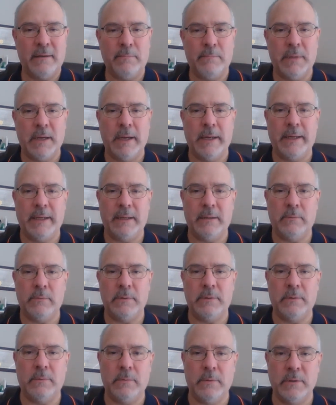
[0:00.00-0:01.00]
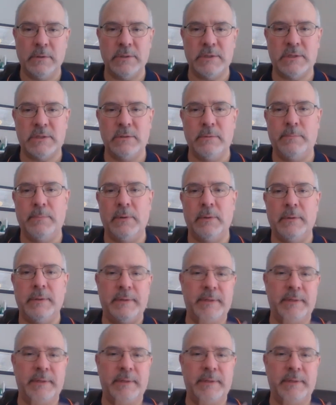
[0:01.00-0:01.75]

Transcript: combining it with the word super,